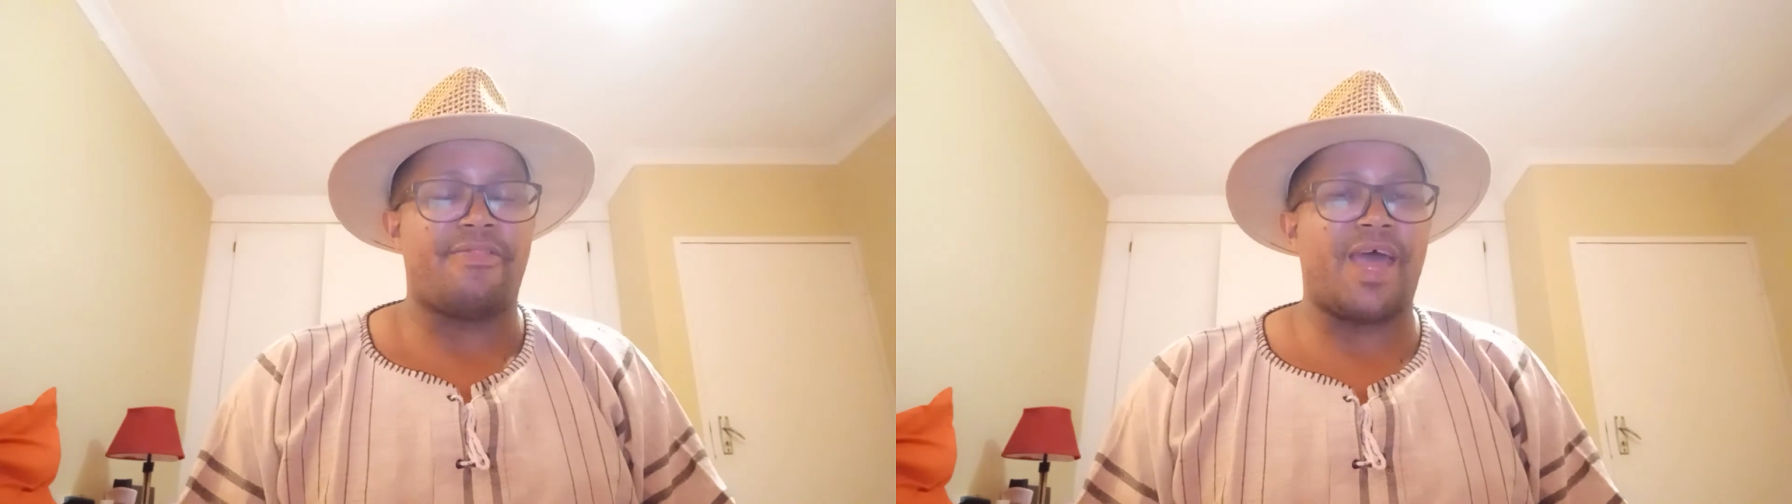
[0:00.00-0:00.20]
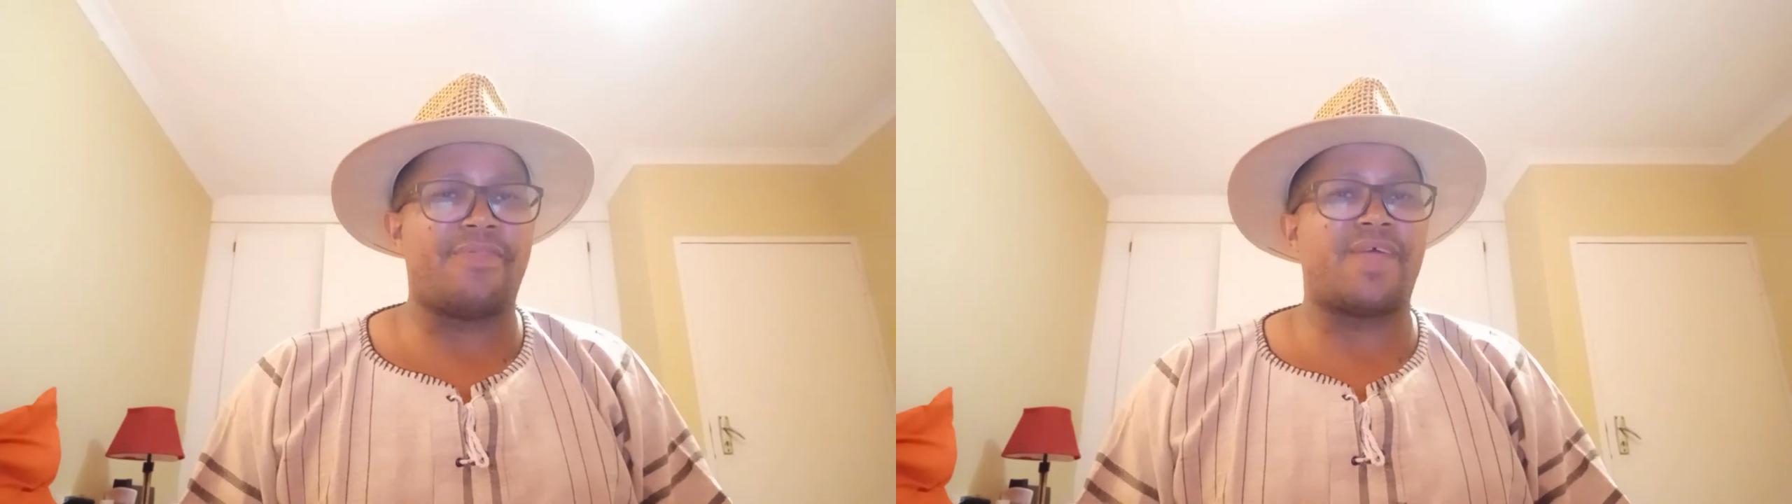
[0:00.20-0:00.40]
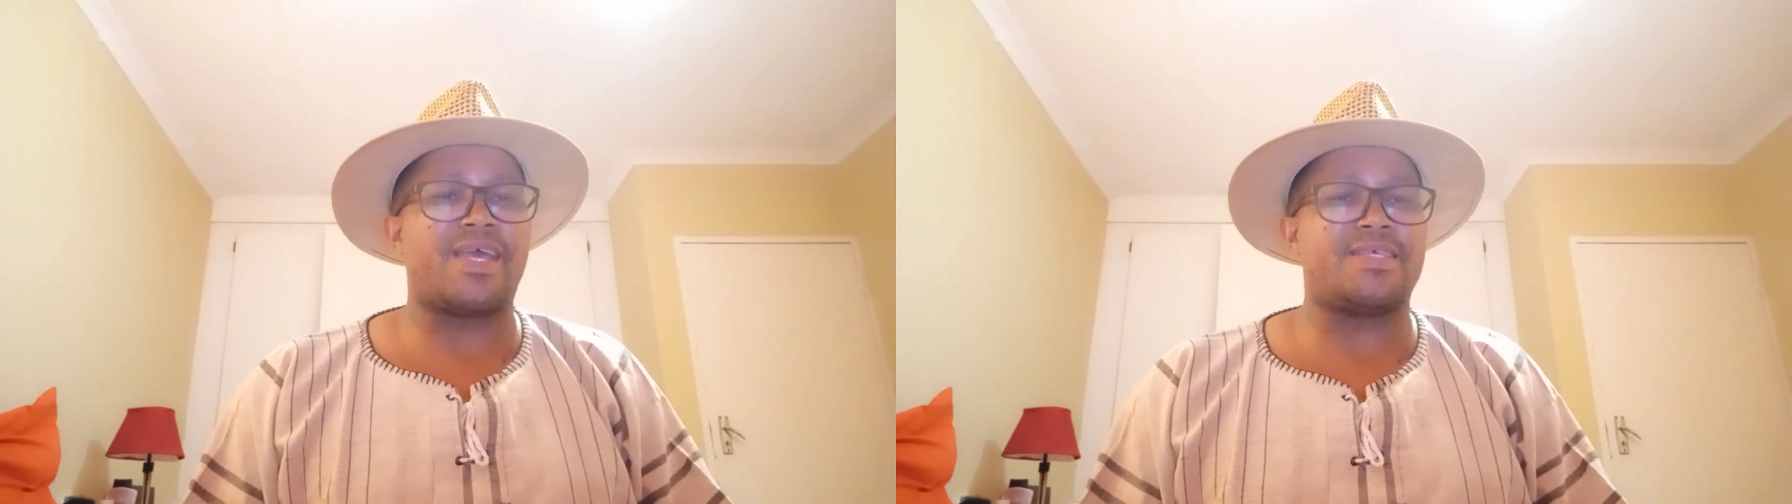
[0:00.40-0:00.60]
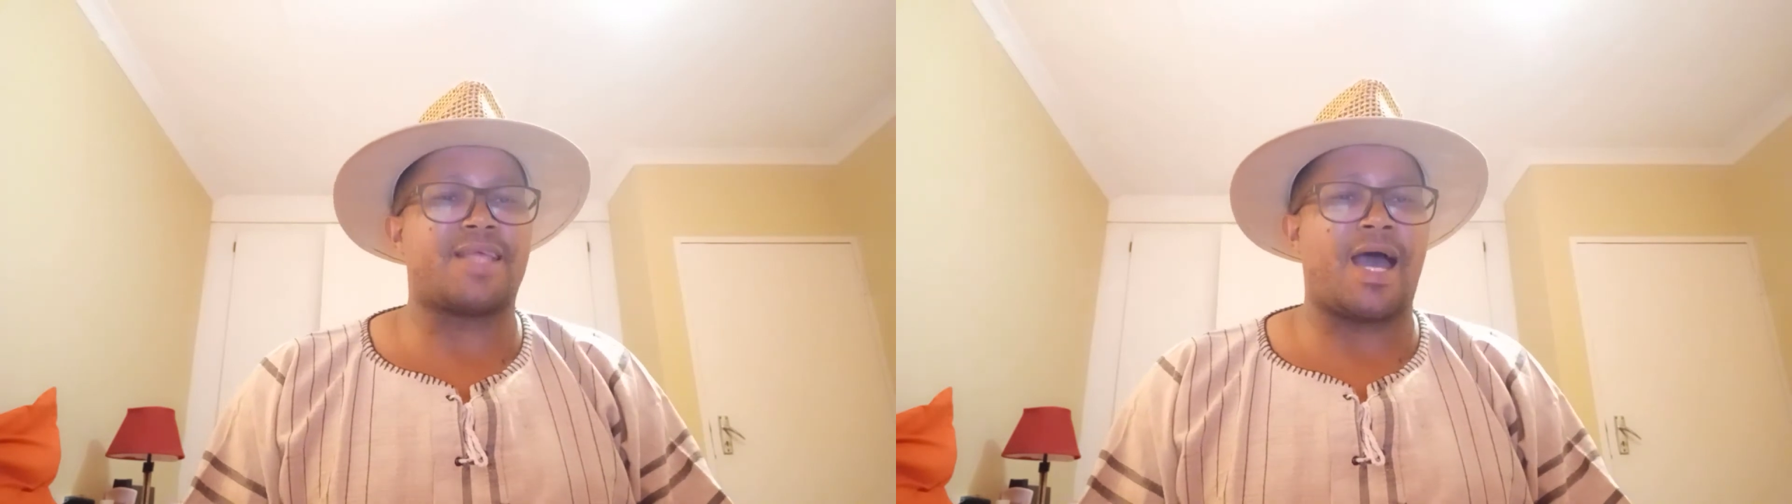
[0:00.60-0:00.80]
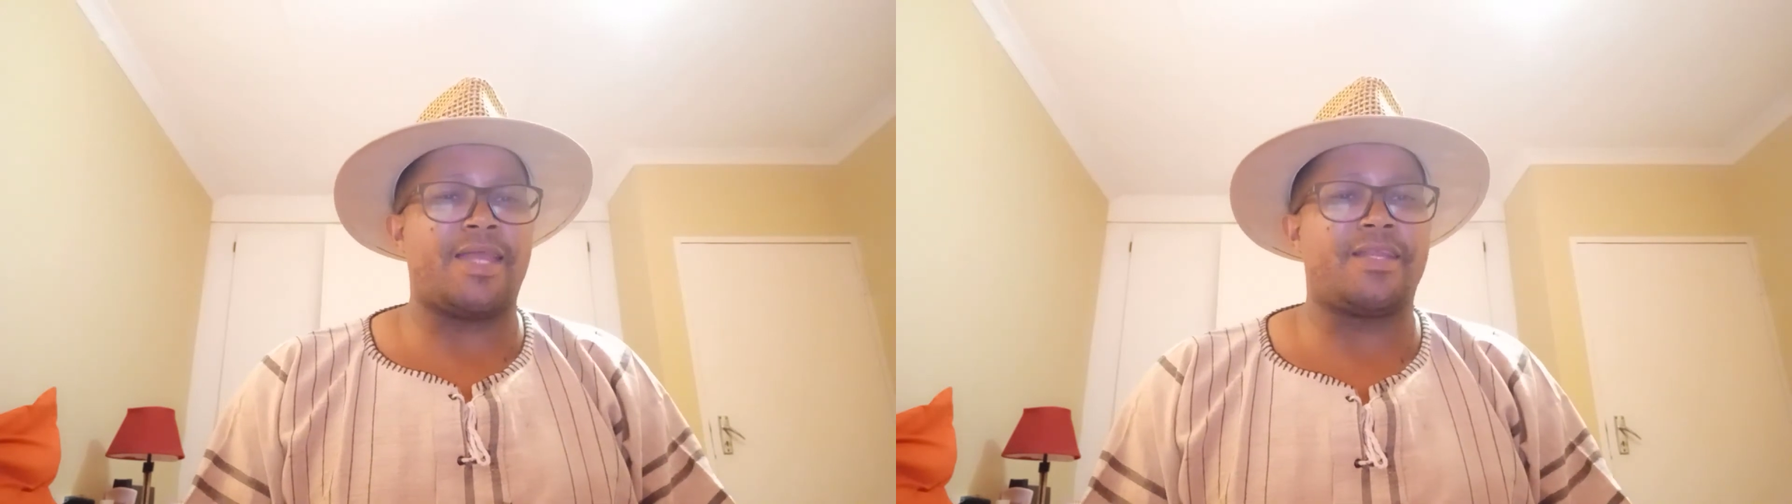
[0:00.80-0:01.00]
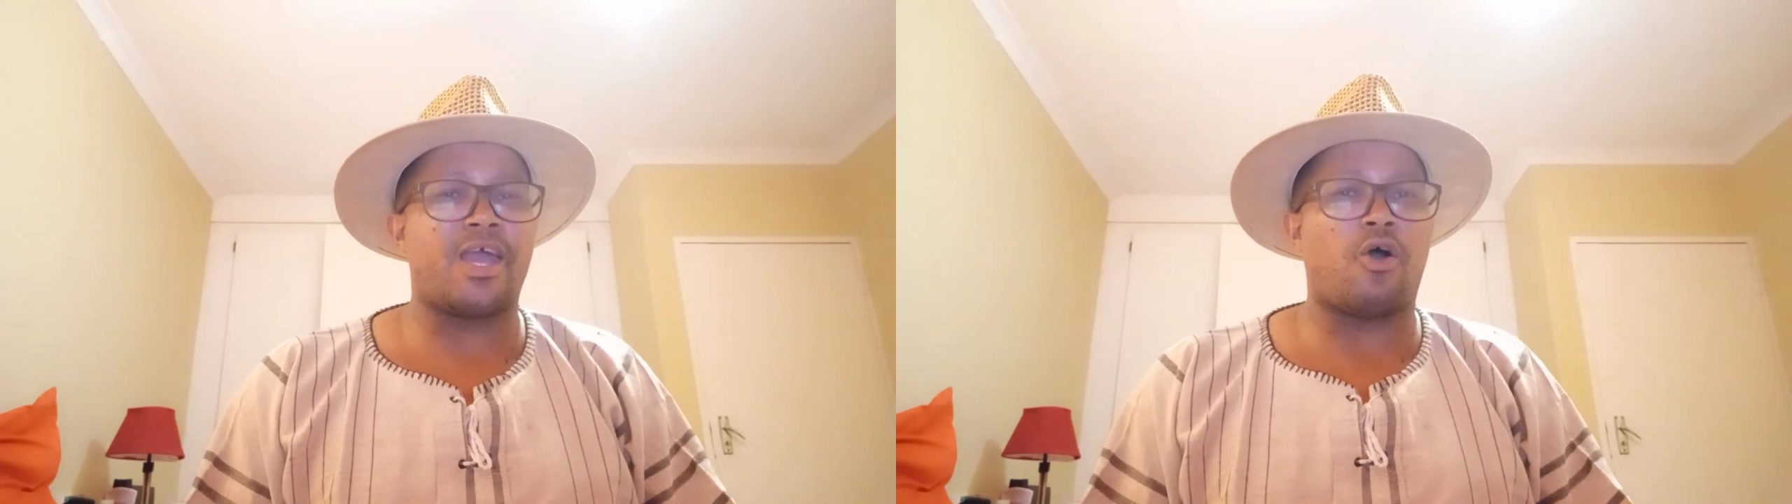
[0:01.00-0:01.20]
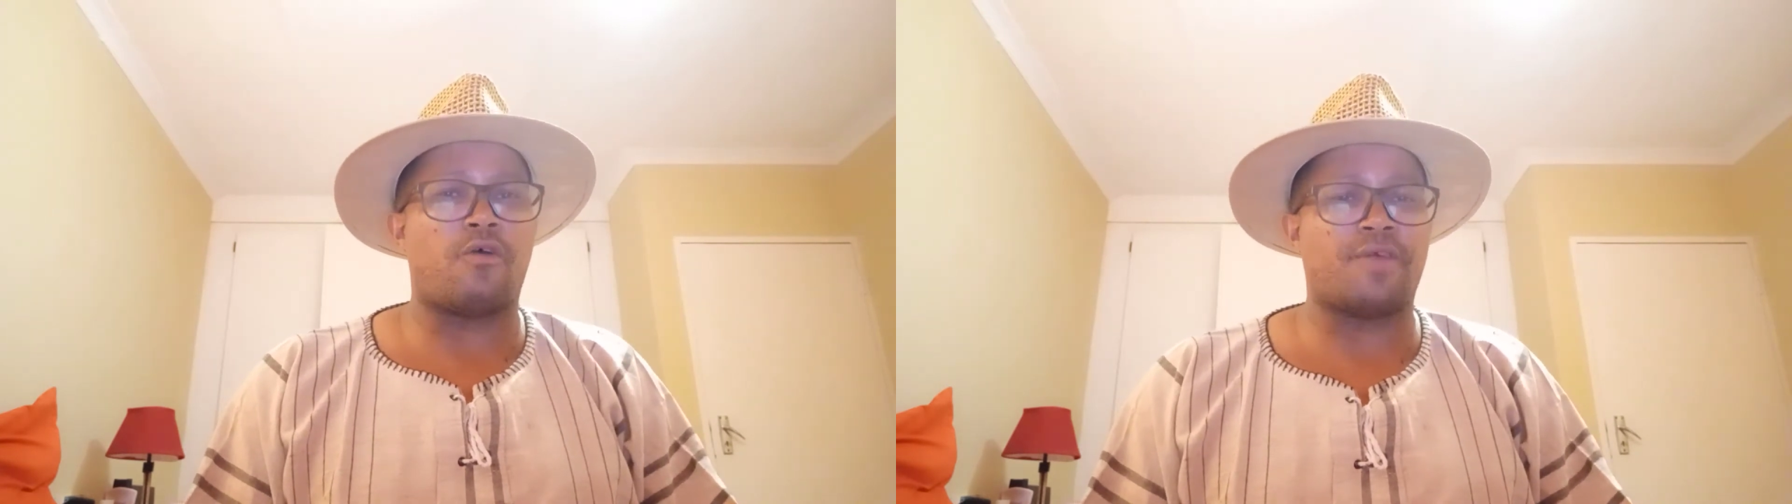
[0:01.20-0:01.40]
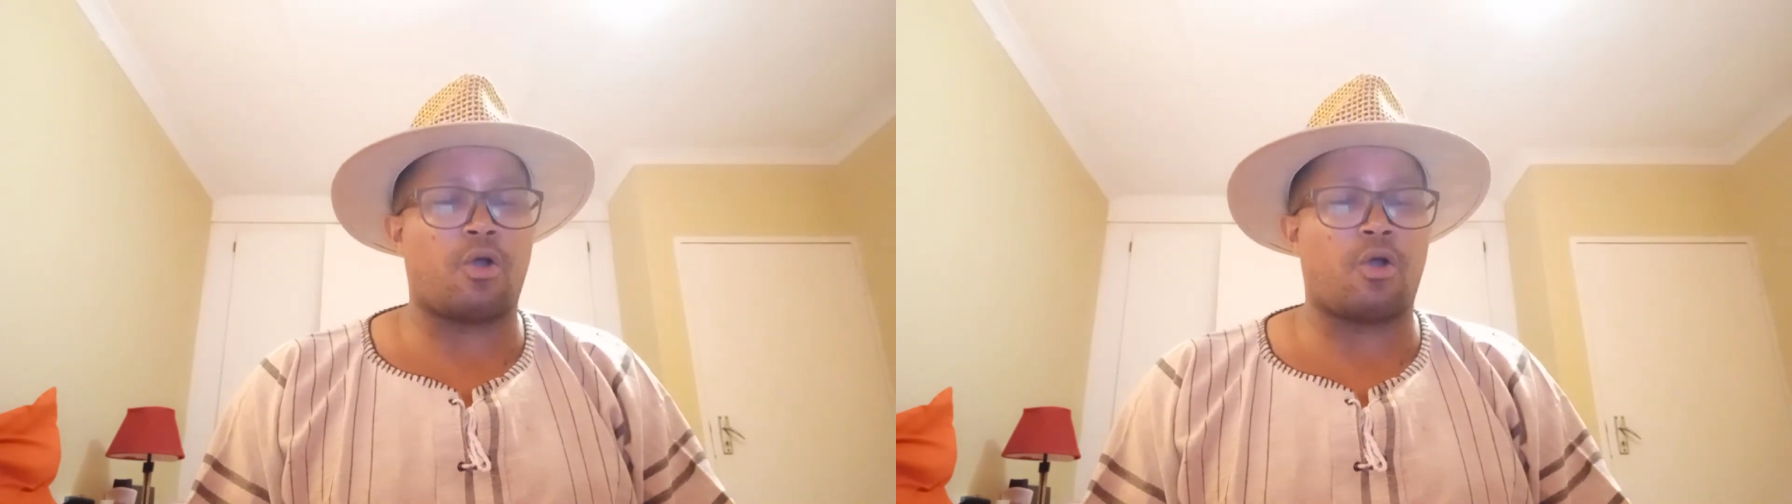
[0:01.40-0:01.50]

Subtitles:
Then there is the idea of